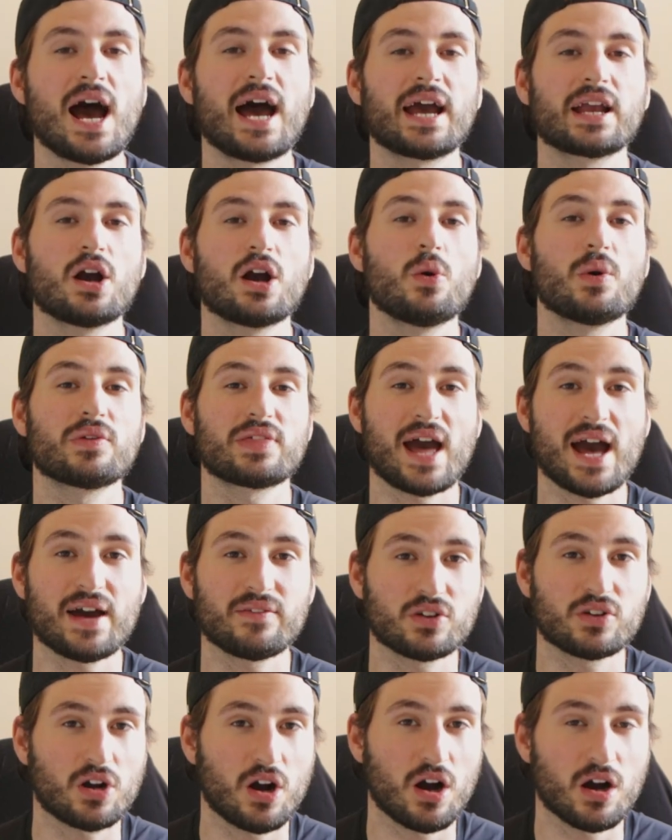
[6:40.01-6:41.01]
I go with
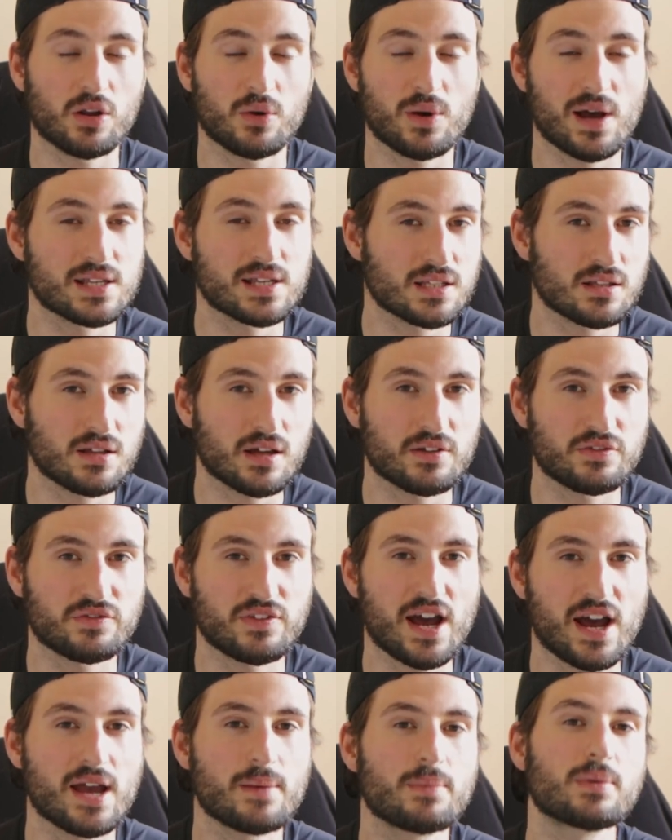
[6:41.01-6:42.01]
avocado as a lot of
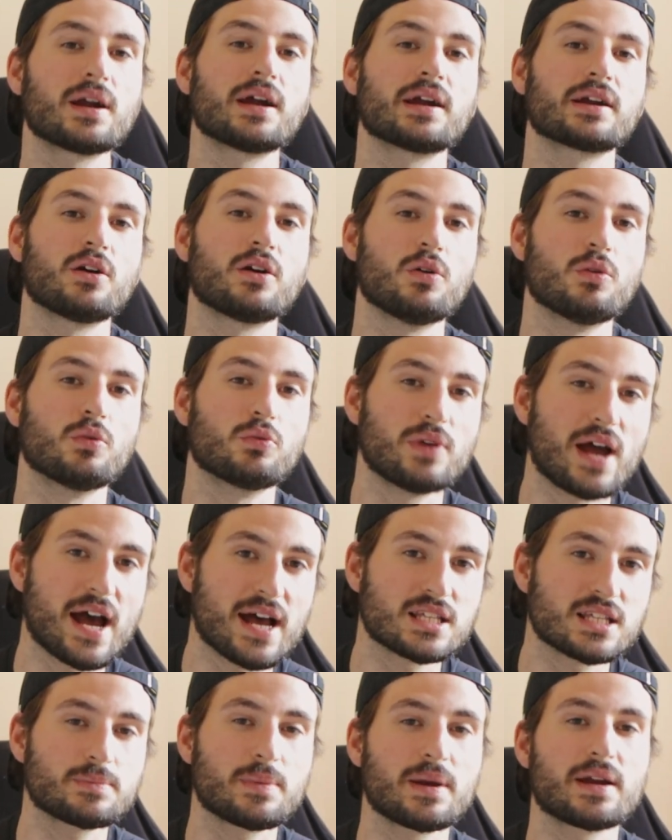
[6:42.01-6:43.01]
fiber. I go with
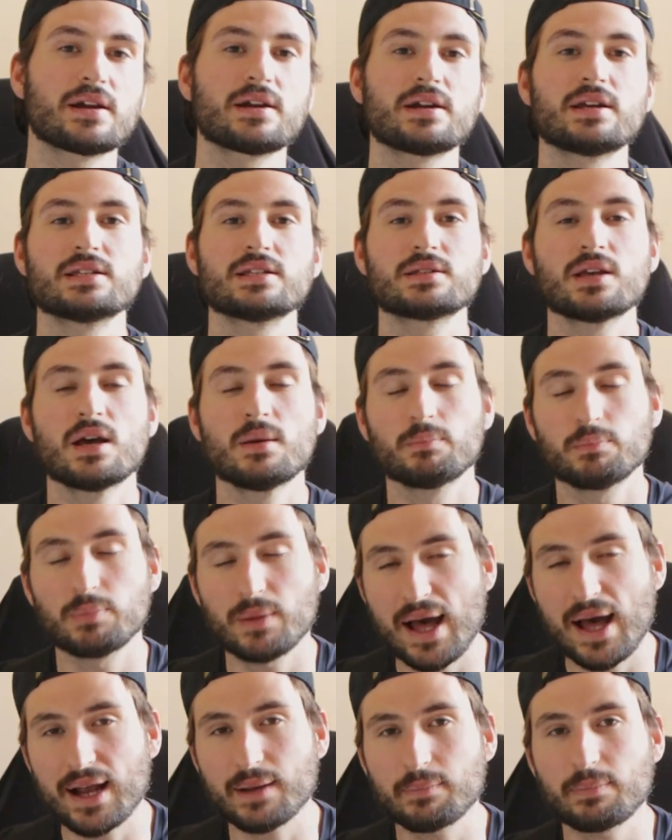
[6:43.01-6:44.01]
raspberries,
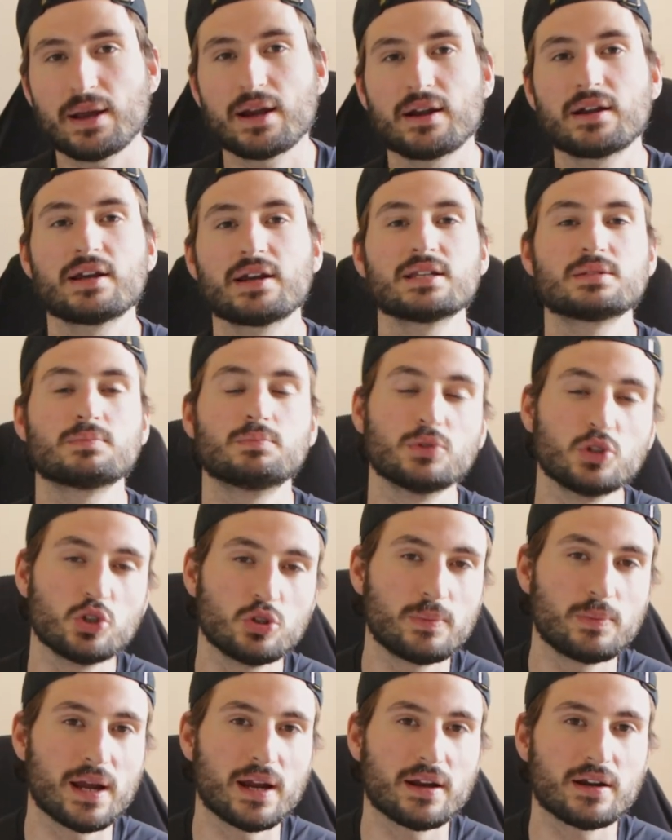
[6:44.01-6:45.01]
blackberries,
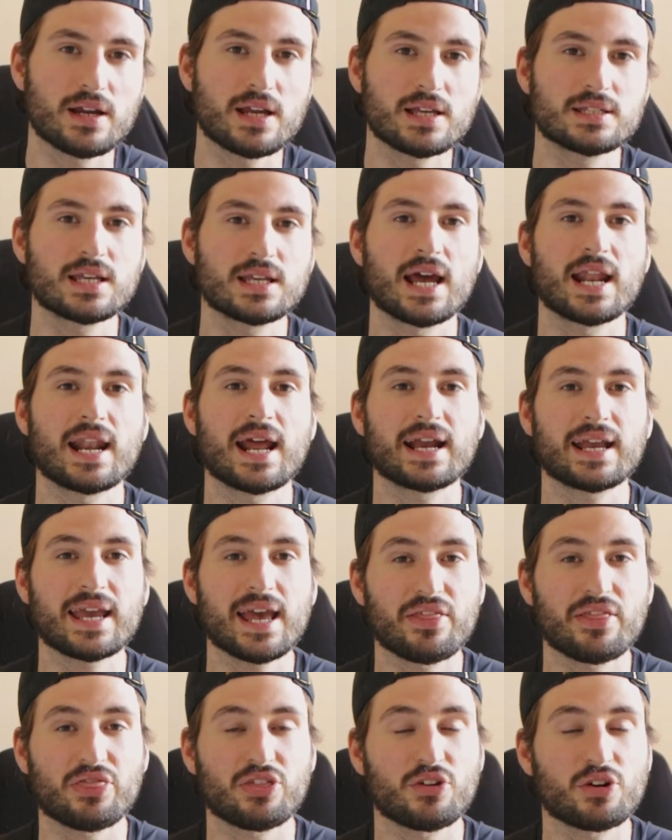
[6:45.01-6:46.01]
blueberries, and I
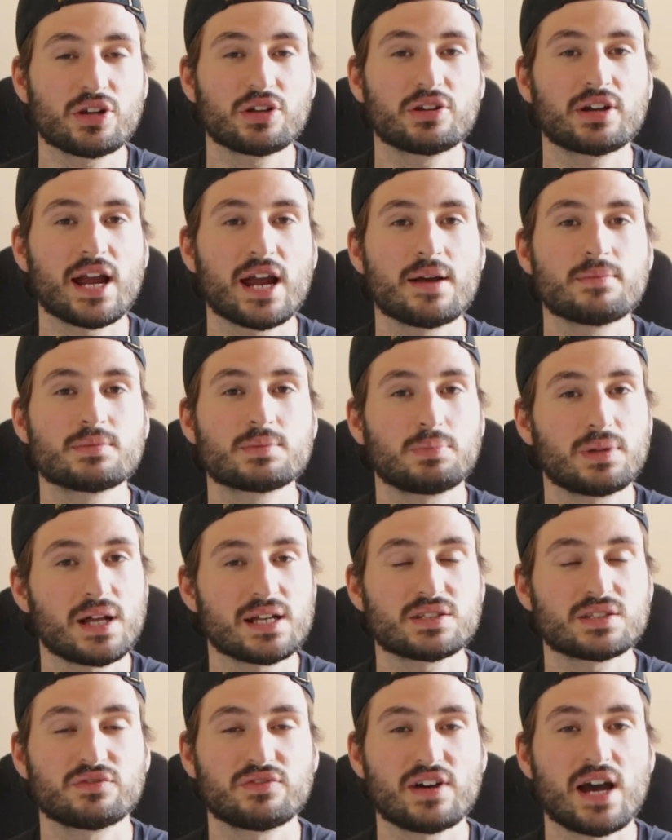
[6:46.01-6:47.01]
get 30 grams
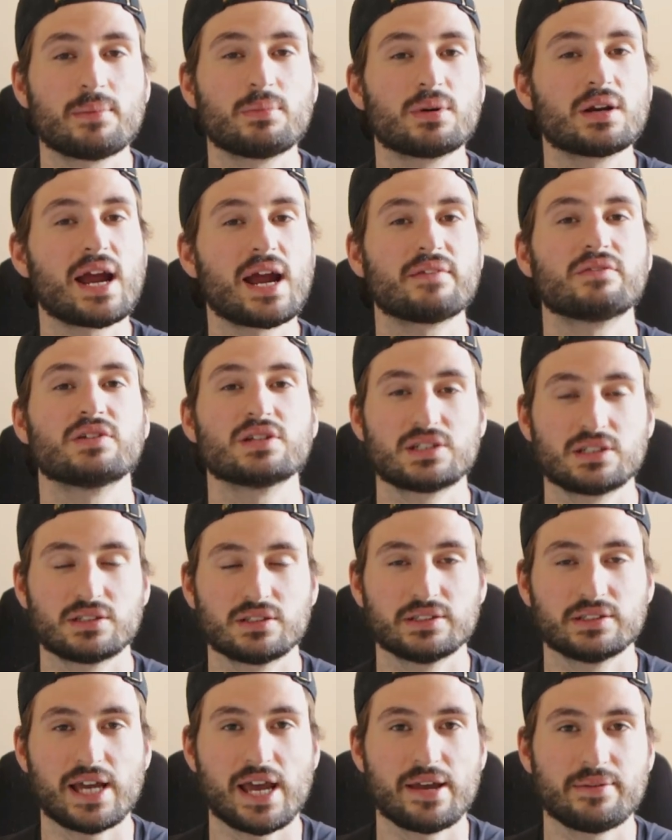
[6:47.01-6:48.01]
plus of fiber every
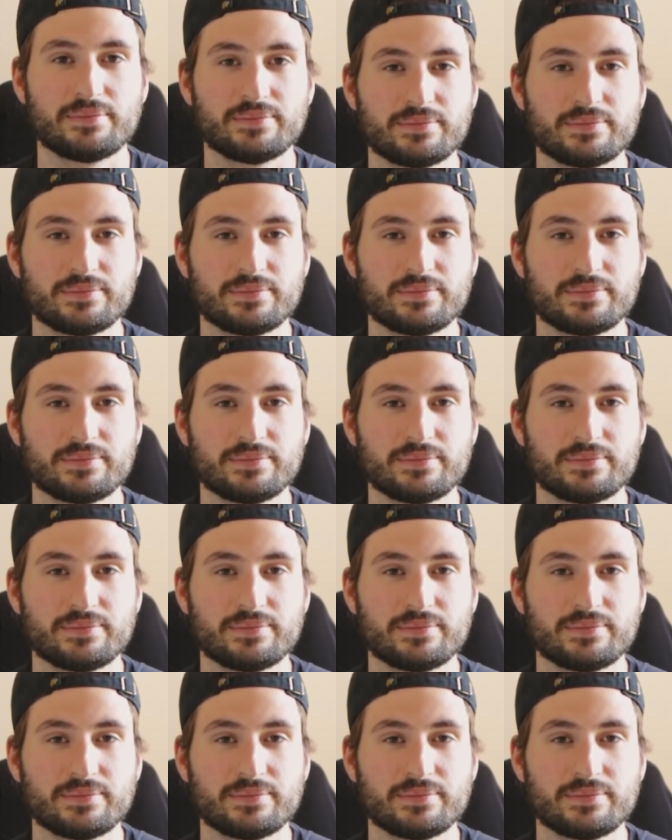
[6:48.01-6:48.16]
single day.